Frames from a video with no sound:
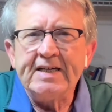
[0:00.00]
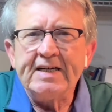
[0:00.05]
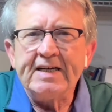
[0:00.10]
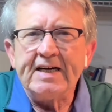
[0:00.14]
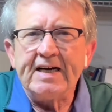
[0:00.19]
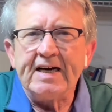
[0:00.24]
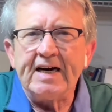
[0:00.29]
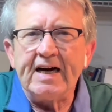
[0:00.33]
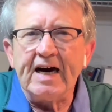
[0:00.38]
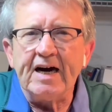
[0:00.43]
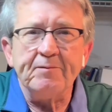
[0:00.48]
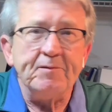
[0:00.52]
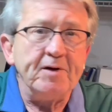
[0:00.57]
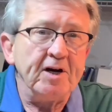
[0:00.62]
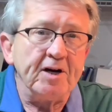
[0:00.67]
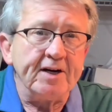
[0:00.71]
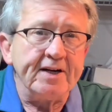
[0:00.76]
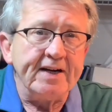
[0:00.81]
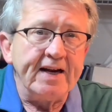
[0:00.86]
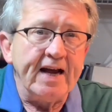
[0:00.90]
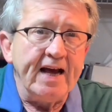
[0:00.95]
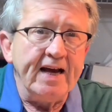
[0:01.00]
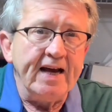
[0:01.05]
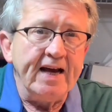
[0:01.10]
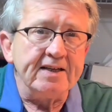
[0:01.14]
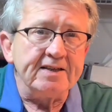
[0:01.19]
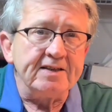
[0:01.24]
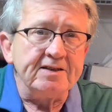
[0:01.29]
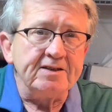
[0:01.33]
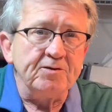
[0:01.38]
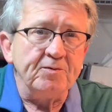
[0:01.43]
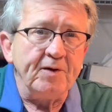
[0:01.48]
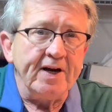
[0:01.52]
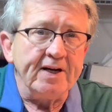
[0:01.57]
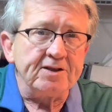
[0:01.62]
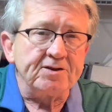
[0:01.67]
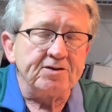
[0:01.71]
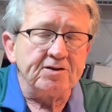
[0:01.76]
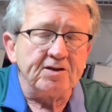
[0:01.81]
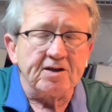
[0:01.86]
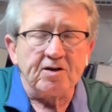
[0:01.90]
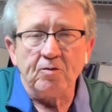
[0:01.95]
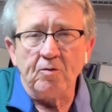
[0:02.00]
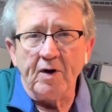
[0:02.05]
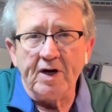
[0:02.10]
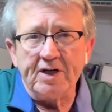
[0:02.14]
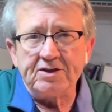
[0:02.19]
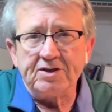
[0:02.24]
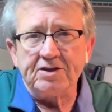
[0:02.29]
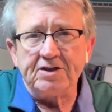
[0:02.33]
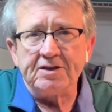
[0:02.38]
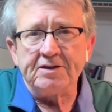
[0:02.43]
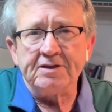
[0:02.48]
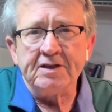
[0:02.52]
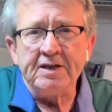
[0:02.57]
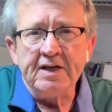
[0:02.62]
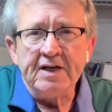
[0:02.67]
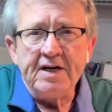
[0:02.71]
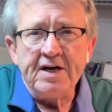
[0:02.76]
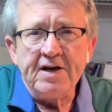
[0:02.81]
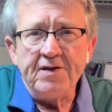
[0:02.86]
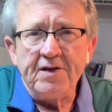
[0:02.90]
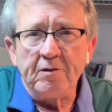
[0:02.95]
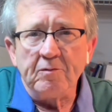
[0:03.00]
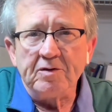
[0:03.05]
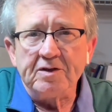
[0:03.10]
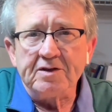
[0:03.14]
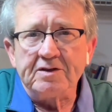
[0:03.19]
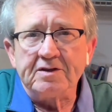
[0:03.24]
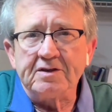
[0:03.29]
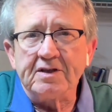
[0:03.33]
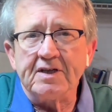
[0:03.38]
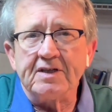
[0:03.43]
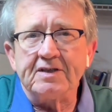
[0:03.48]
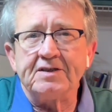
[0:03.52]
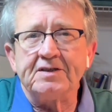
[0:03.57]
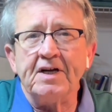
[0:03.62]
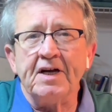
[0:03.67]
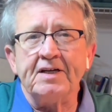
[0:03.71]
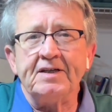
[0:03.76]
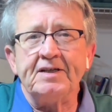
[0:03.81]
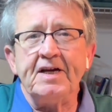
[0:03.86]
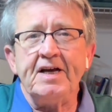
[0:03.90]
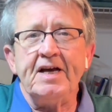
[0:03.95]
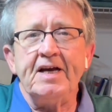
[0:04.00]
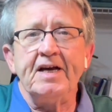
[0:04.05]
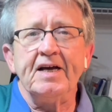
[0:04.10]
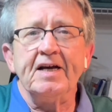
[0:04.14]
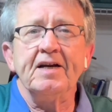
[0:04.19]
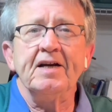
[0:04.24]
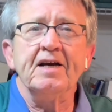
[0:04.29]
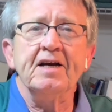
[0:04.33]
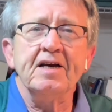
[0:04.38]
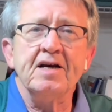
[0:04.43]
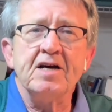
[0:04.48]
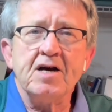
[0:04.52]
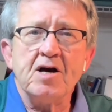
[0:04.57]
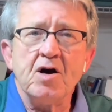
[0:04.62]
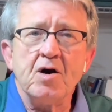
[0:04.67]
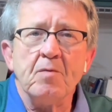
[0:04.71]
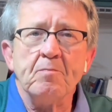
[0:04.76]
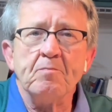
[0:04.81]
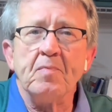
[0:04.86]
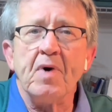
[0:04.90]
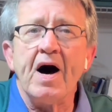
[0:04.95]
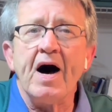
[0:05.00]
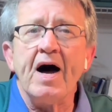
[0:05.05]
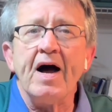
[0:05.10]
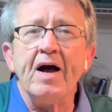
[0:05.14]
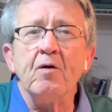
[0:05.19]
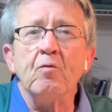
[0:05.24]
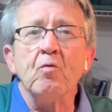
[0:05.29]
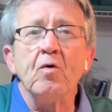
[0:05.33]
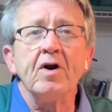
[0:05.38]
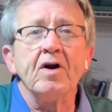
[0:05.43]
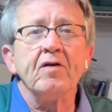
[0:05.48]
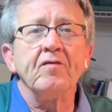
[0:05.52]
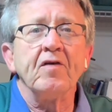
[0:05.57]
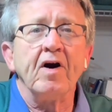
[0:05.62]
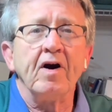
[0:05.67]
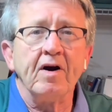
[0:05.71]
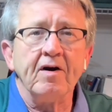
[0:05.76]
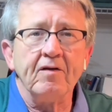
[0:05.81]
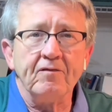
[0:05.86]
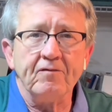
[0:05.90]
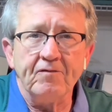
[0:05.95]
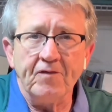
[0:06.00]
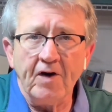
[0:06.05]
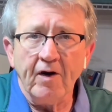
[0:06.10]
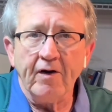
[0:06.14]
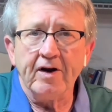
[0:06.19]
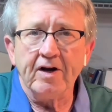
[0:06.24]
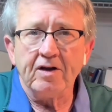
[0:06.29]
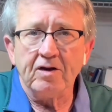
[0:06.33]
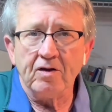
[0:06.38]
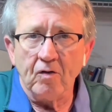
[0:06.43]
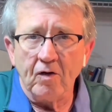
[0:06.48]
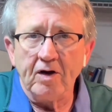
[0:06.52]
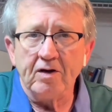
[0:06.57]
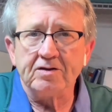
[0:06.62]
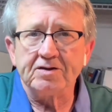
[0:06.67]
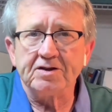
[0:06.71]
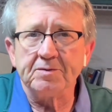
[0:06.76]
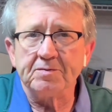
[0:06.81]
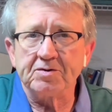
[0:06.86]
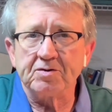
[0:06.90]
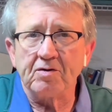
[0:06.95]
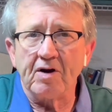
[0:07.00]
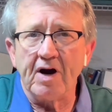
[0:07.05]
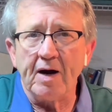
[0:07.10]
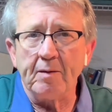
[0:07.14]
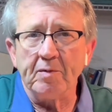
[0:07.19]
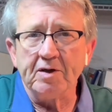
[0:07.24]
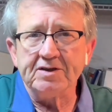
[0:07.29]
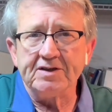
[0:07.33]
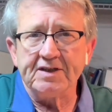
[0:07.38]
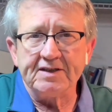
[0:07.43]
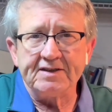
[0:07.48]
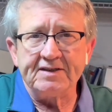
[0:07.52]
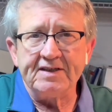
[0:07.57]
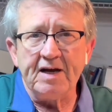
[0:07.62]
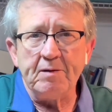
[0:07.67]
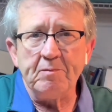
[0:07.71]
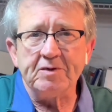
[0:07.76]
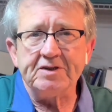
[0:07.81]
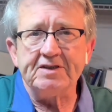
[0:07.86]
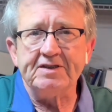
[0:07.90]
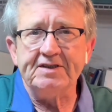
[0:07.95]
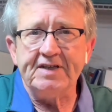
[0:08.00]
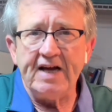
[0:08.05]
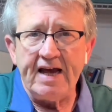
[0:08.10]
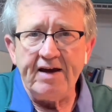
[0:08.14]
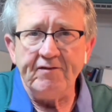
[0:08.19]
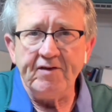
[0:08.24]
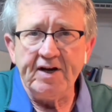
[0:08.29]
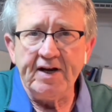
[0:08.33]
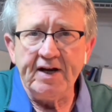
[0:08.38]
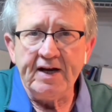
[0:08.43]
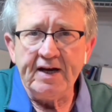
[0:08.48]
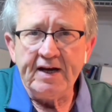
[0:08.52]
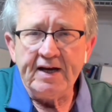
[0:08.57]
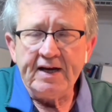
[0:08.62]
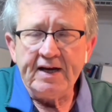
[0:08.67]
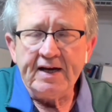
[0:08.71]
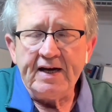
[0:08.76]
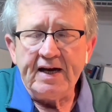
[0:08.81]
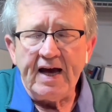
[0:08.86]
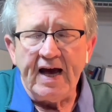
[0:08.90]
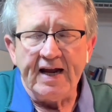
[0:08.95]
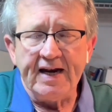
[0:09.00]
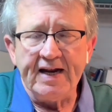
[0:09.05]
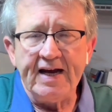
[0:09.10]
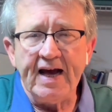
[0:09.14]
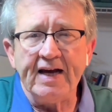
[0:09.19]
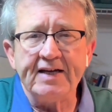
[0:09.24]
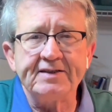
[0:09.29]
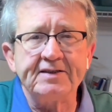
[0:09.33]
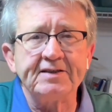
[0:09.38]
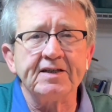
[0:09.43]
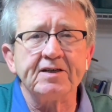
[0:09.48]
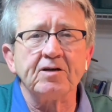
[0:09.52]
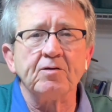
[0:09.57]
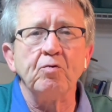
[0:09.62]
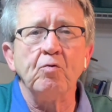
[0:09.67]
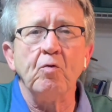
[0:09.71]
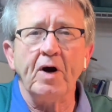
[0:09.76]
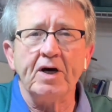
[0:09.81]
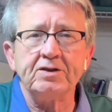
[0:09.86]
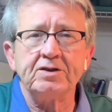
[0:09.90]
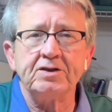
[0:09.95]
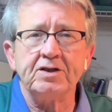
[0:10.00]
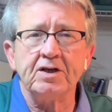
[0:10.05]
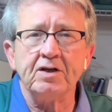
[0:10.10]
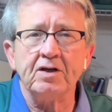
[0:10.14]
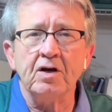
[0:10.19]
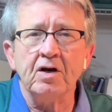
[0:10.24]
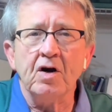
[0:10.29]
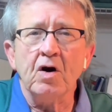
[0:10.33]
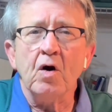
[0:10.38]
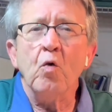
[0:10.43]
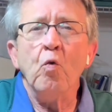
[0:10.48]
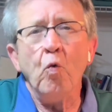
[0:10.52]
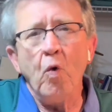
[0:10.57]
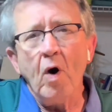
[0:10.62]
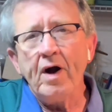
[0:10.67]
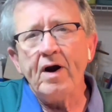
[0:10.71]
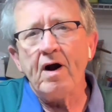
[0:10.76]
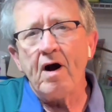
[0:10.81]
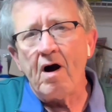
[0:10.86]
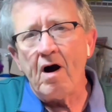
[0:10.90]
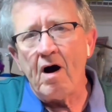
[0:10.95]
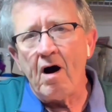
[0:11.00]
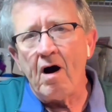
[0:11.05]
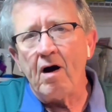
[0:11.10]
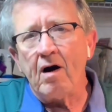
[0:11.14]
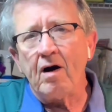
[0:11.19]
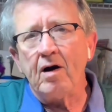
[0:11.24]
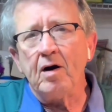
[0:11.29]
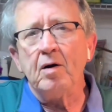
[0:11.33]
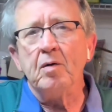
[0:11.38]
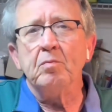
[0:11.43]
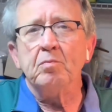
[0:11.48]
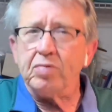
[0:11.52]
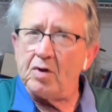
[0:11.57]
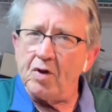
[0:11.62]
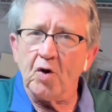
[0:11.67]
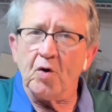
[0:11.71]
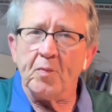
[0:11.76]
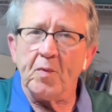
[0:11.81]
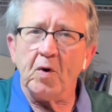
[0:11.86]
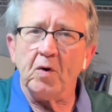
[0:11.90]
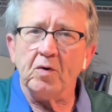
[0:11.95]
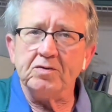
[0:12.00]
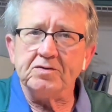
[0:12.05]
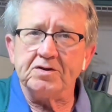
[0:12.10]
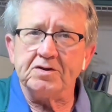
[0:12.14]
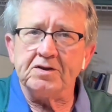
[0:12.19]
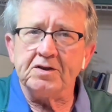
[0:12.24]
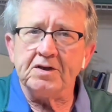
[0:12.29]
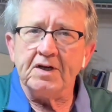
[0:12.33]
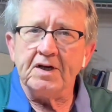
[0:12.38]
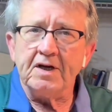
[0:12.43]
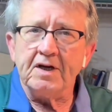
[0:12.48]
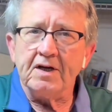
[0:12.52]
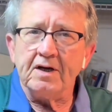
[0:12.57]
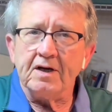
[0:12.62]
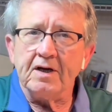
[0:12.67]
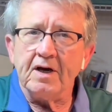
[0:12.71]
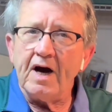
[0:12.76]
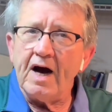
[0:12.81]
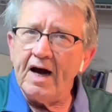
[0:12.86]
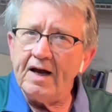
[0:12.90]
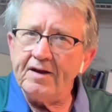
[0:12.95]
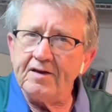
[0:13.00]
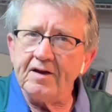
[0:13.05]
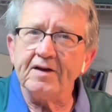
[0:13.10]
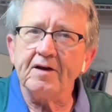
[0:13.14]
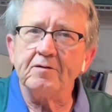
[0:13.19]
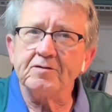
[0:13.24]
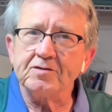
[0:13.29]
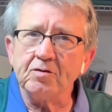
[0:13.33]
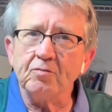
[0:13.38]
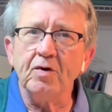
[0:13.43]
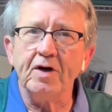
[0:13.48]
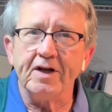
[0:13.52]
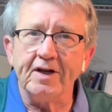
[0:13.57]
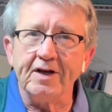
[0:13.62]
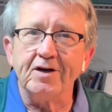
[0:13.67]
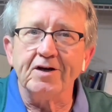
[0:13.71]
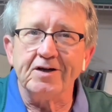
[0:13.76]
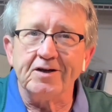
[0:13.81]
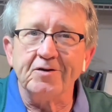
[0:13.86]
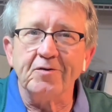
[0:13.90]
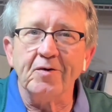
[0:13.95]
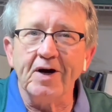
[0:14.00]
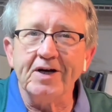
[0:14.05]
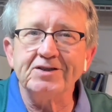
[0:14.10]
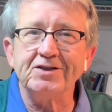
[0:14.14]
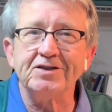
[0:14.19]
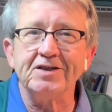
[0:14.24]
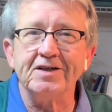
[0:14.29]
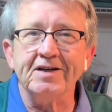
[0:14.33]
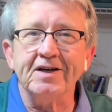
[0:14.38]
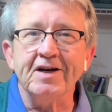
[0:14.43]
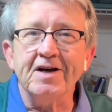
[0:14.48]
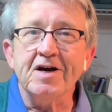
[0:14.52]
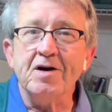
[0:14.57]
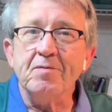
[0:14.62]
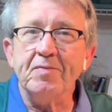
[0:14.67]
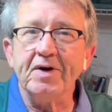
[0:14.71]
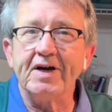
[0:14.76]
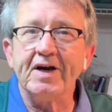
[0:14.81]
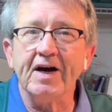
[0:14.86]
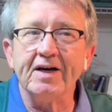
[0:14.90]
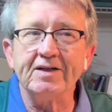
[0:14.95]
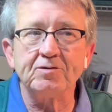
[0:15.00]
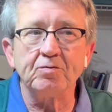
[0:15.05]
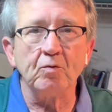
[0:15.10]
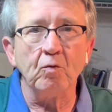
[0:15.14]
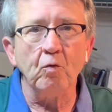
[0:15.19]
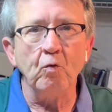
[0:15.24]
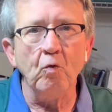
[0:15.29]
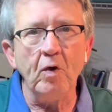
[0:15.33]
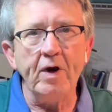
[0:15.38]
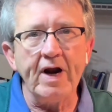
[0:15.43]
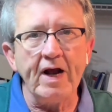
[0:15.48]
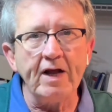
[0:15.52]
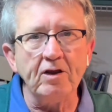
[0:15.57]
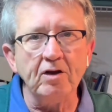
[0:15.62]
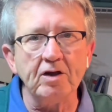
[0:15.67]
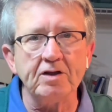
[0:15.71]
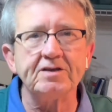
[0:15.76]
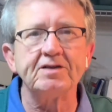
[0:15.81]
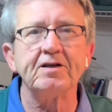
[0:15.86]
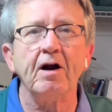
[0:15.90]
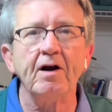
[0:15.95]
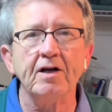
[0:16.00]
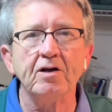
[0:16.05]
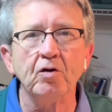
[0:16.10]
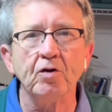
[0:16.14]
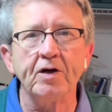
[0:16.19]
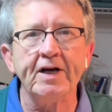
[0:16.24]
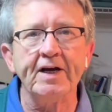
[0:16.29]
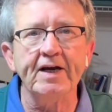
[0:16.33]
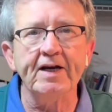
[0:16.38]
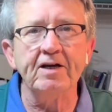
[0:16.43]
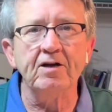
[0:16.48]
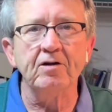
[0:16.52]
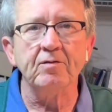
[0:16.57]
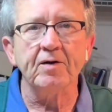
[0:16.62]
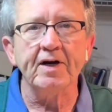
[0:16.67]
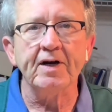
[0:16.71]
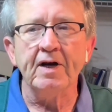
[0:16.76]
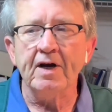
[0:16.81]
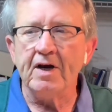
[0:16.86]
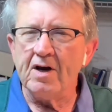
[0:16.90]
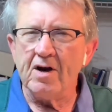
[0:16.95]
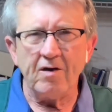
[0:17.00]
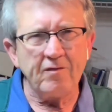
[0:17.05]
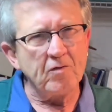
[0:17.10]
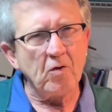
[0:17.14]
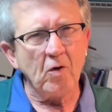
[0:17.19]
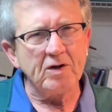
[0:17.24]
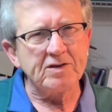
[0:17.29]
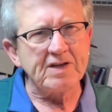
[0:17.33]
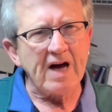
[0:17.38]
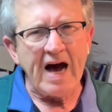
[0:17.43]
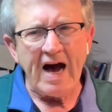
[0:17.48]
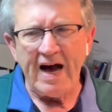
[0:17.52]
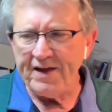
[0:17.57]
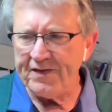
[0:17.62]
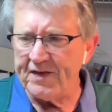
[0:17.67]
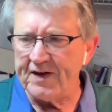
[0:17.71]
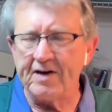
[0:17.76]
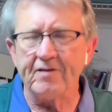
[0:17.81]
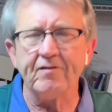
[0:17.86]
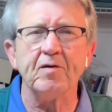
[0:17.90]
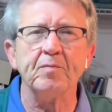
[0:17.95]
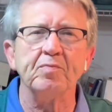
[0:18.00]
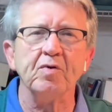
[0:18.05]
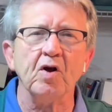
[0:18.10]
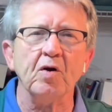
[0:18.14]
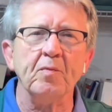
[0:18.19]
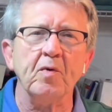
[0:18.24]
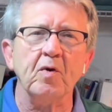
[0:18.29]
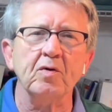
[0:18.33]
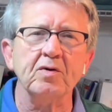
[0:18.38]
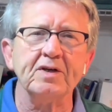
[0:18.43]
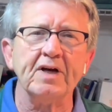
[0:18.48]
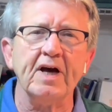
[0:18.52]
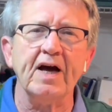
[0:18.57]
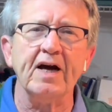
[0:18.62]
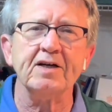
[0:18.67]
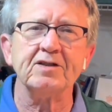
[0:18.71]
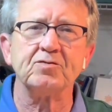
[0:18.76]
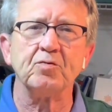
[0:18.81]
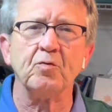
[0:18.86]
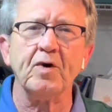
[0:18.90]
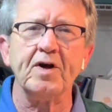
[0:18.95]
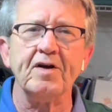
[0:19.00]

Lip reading: I'm here today to answer a question that was sent in by one of our very loyal subscribers. His name is David, and he asked the question, what are blow molds? I thought that was a really good question because when I started looking into it, of course, I think of a blow mold as one